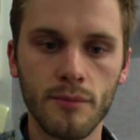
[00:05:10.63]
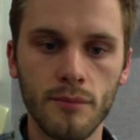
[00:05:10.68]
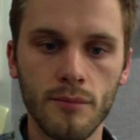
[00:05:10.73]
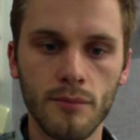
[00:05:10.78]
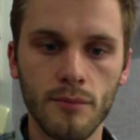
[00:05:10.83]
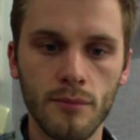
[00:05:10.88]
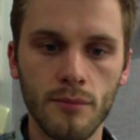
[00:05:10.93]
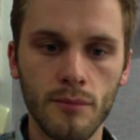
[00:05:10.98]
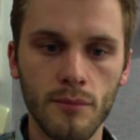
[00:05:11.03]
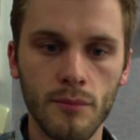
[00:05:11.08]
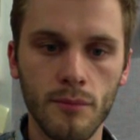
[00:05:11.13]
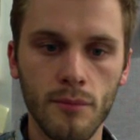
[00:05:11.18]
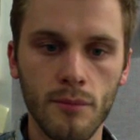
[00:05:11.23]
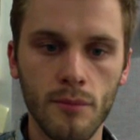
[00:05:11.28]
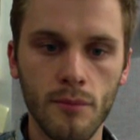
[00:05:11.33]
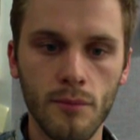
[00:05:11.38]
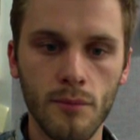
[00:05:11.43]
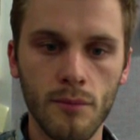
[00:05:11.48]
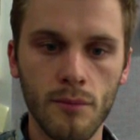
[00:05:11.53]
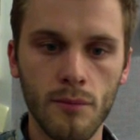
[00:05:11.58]

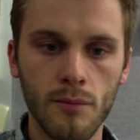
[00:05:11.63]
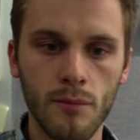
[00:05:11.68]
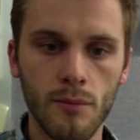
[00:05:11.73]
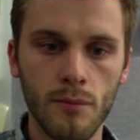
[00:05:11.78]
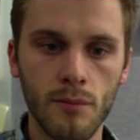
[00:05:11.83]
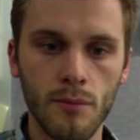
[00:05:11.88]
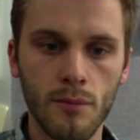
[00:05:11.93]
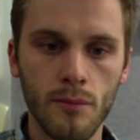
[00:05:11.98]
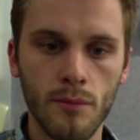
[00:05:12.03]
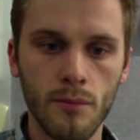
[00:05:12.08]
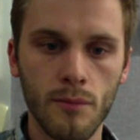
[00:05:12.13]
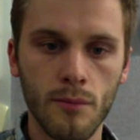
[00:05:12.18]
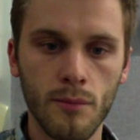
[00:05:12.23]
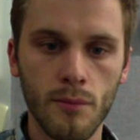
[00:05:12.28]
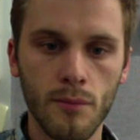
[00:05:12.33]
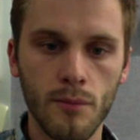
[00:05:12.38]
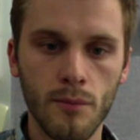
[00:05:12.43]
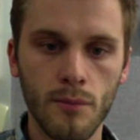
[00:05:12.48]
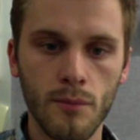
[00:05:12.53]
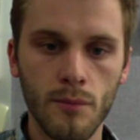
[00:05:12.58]

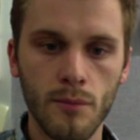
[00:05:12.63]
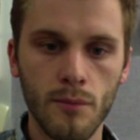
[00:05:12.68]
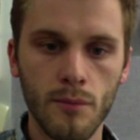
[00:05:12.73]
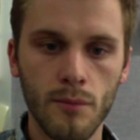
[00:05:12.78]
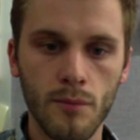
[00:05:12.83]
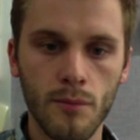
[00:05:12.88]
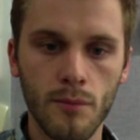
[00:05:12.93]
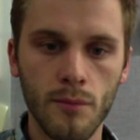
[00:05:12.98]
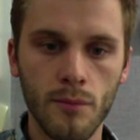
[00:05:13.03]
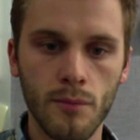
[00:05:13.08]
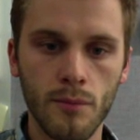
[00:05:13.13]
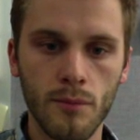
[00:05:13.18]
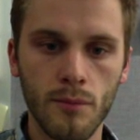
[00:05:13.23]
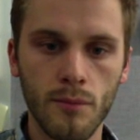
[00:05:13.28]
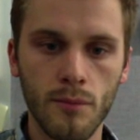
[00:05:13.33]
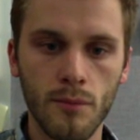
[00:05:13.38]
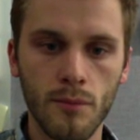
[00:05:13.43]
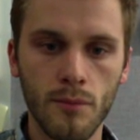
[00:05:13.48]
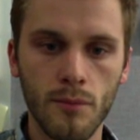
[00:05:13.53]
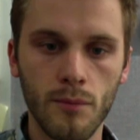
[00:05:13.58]

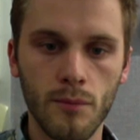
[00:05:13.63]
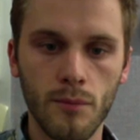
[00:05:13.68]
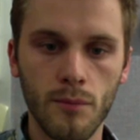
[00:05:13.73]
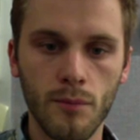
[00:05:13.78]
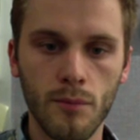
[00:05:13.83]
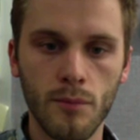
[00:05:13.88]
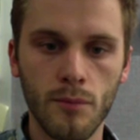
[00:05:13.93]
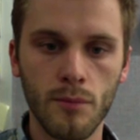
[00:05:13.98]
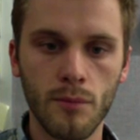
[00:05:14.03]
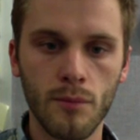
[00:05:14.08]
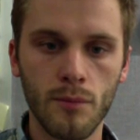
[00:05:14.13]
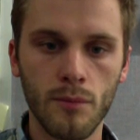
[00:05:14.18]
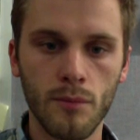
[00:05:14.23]
(no one is talking)